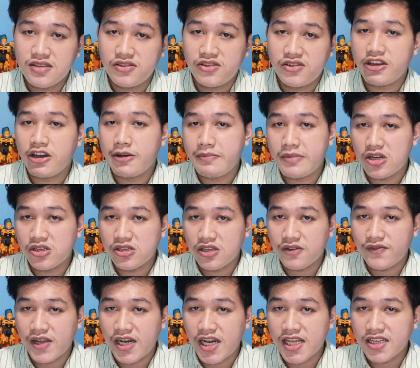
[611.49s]
the amount
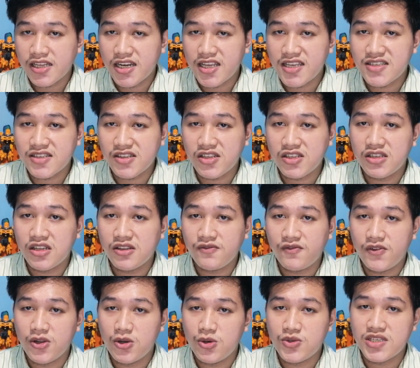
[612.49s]
of electricity that
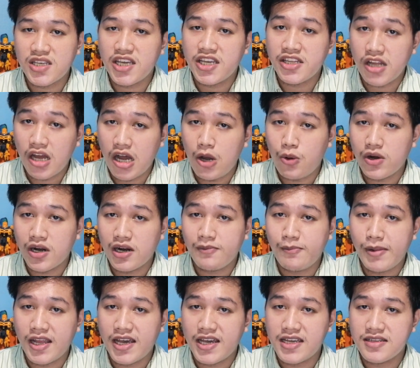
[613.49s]
flows in our
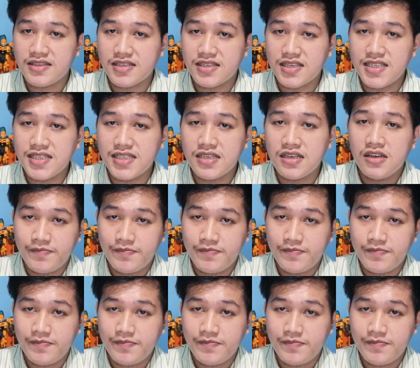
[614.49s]
appliances,